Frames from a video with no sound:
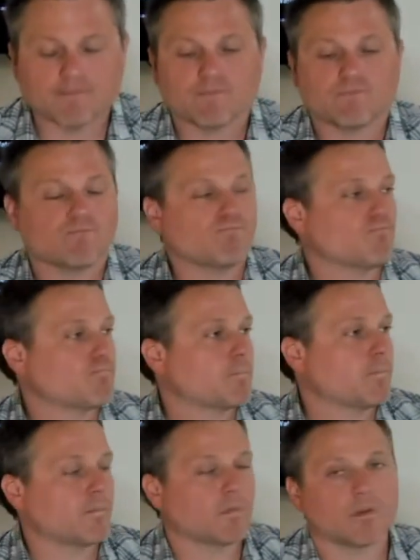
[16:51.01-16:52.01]

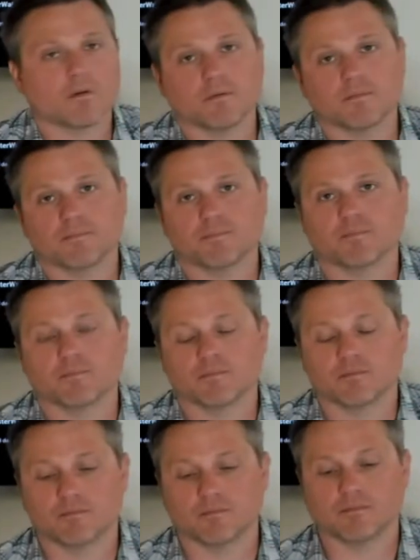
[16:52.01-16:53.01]

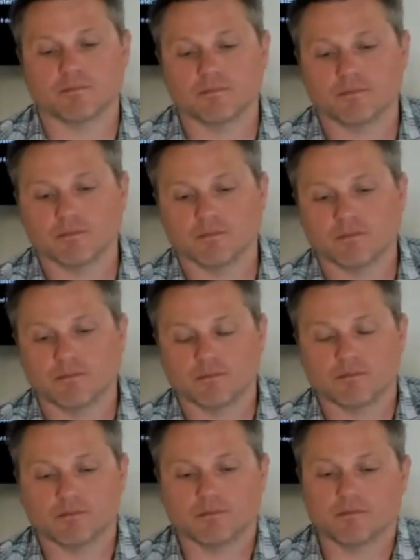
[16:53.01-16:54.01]

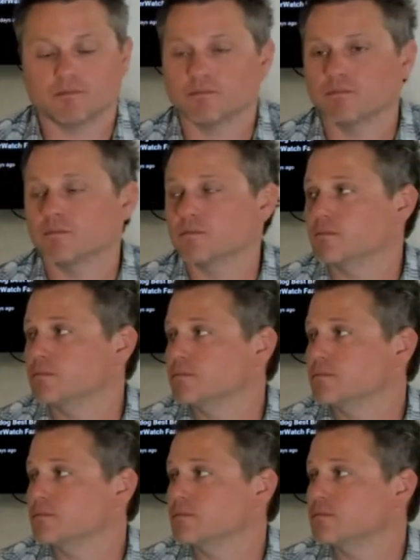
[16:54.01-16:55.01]

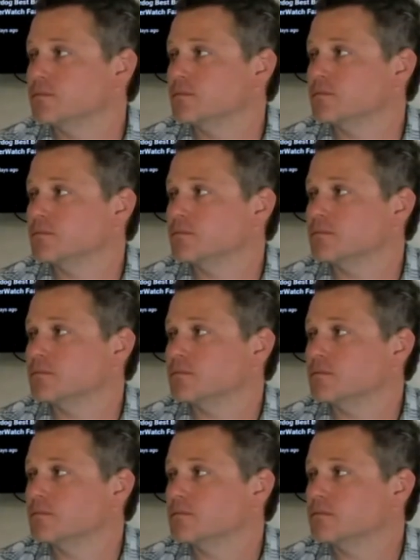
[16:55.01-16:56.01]

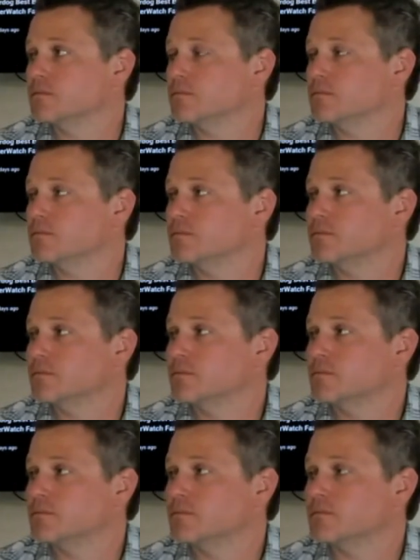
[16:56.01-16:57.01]

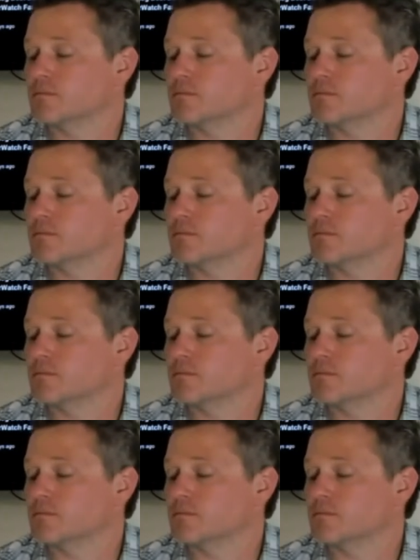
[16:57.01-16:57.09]
[no speech]